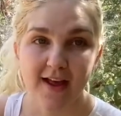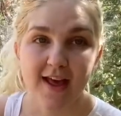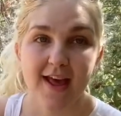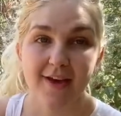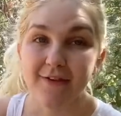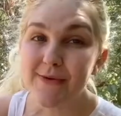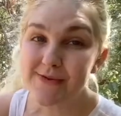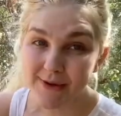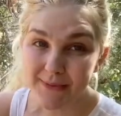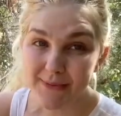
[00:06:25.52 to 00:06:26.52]
If you
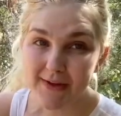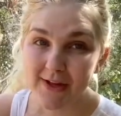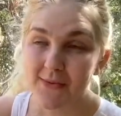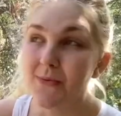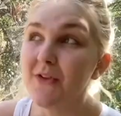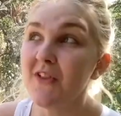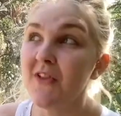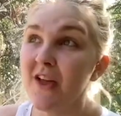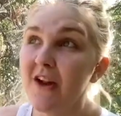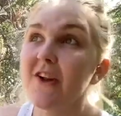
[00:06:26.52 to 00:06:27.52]
don't, you will
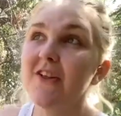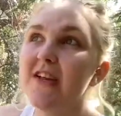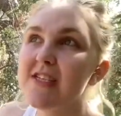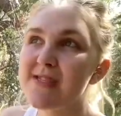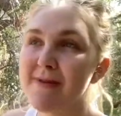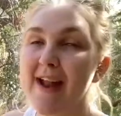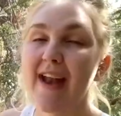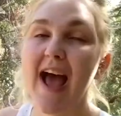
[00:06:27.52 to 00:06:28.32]
literally spend